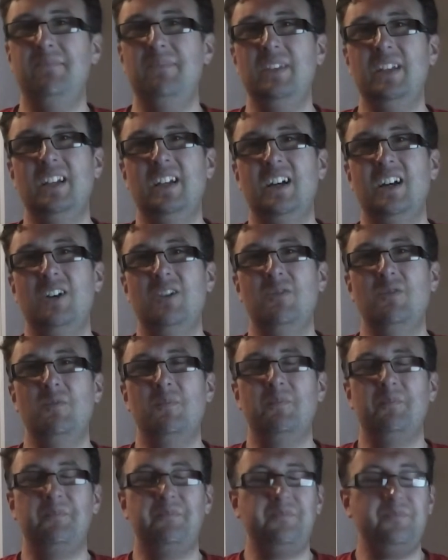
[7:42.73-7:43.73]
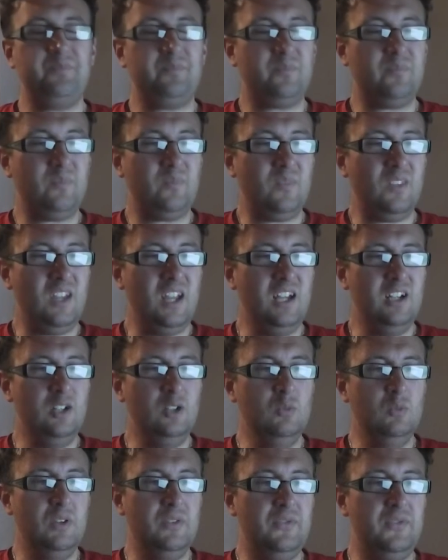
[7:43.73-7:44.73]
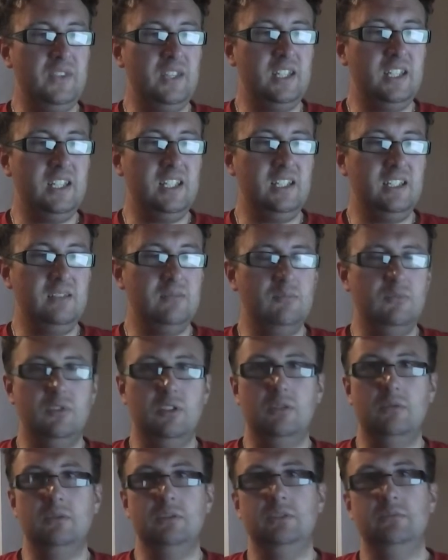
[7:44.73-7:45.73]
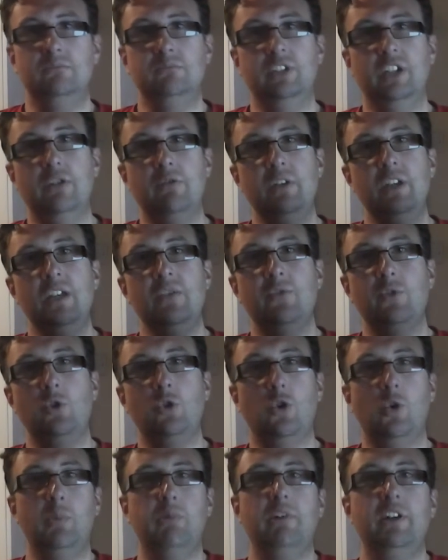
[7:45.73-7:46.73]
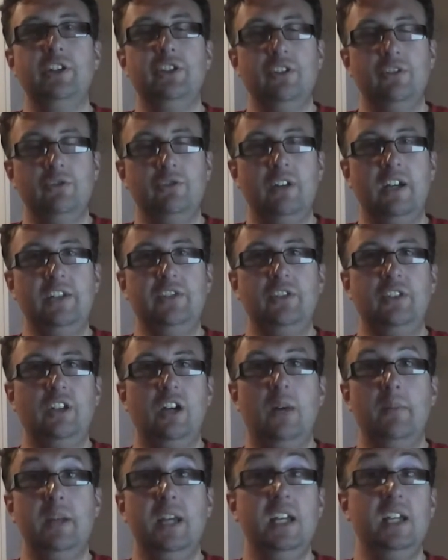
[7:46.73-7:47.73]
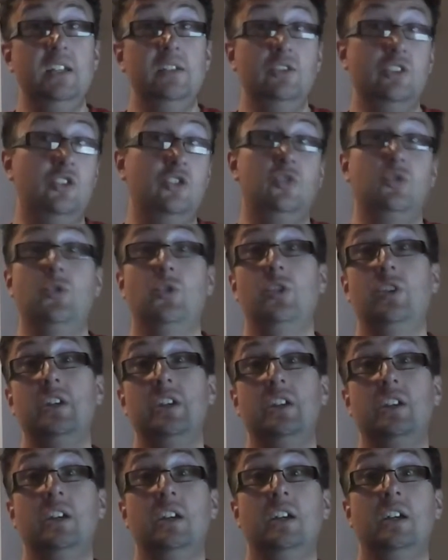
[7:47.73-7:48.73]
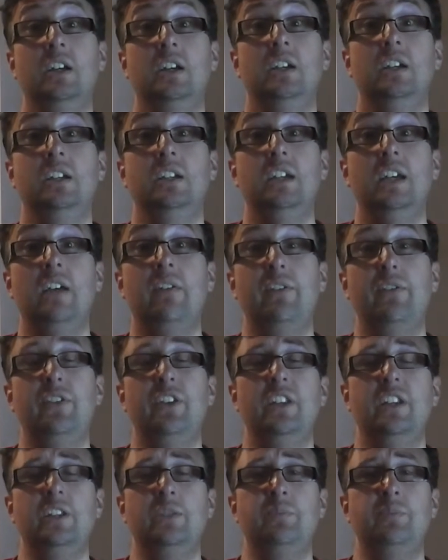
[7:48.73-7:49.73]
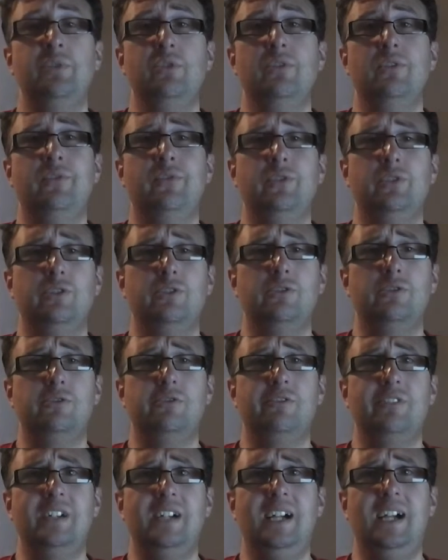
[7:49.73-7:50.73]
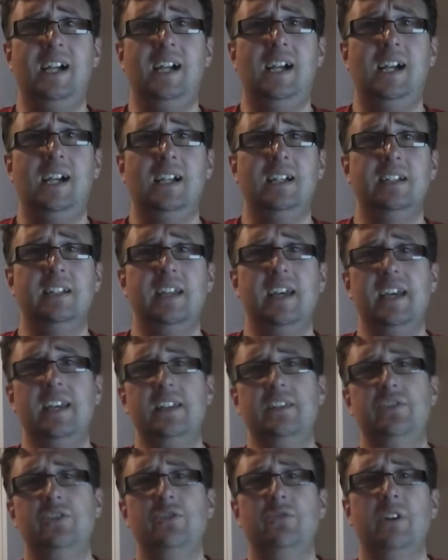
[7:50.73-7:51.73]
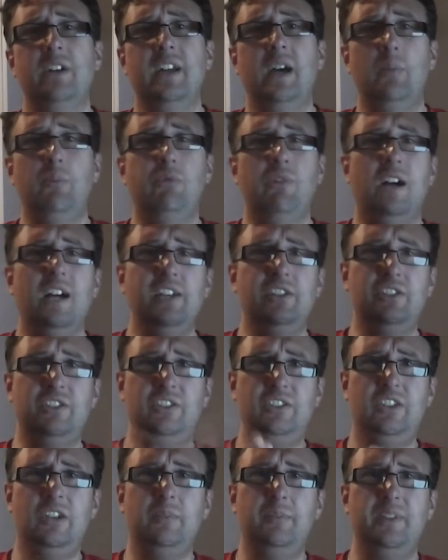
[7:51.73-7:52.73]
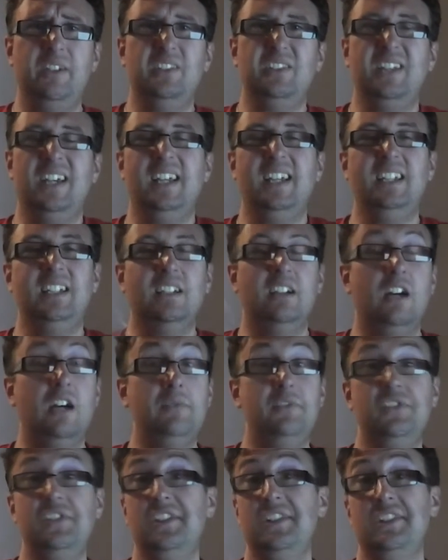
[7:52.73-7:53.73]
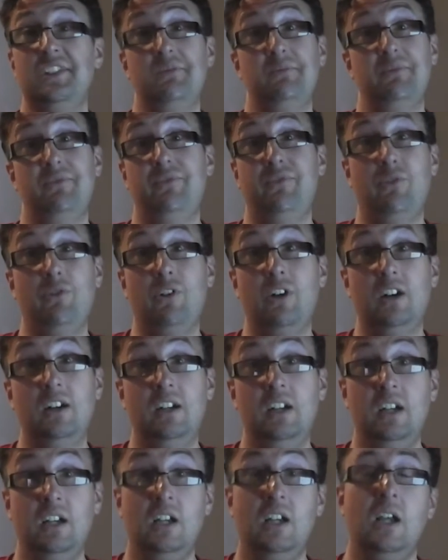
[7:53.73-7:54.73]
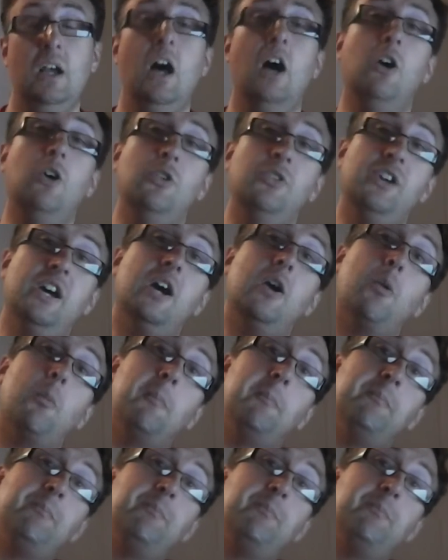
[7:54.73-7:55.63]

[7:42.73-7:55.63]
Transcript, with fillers: you know, along with the you know evil corporation tries to come in, destroy everything that's beautiful, and they do an uprising to stop it. It's like you know I've seen this before. Although,